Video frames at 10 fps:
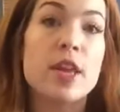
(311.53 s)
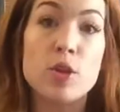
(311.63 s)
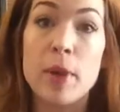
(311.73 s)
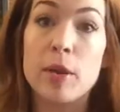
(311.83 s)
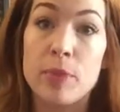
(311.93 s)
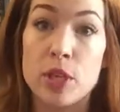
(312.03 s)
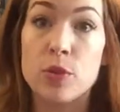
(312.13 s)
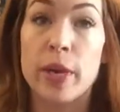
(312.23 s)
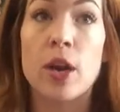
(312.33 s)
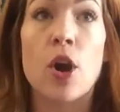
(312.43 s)
that you might be
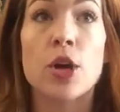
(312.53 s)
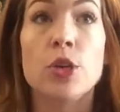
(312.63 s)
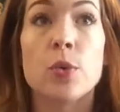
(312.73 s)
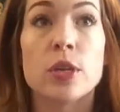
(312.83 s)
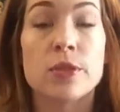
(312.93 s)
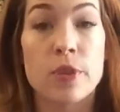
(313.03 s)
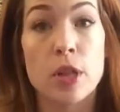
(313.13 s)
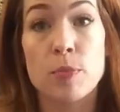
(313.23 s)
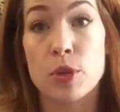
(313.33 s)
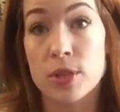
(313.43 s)
doing on your
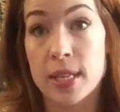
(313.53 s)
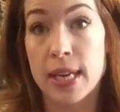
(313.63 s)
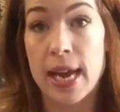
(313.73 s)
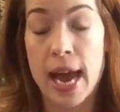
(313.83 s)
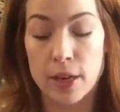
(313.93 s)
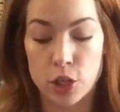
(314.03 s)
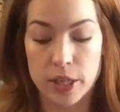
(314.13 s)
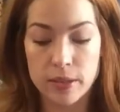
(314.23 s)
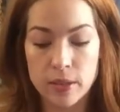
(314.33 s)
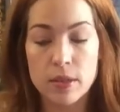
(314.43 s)
develop your city
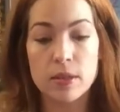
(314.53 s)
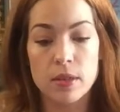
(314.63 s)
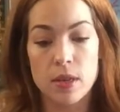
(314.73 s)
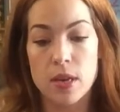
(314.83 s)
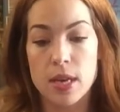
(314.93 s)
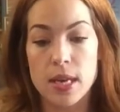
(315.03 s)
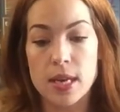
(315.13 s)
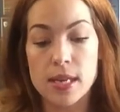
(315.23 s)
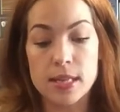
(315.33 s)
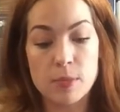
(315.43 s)
action
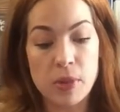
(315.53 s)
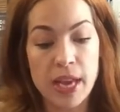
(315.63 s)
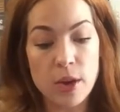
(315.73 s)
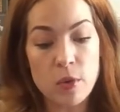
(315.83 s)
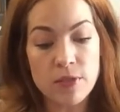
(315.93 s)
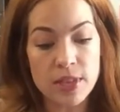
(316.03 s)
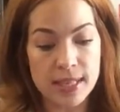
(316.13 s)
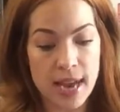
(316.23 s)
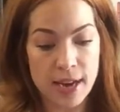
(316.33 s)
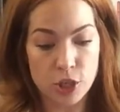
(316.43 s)
is playing one of
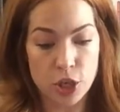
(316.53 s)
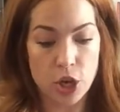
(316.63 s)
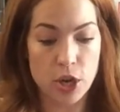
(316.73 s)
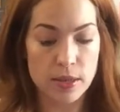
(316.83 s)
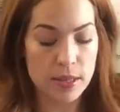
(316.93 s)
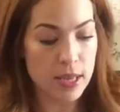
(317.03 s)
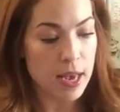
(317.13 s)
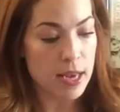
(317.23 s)
these action cards.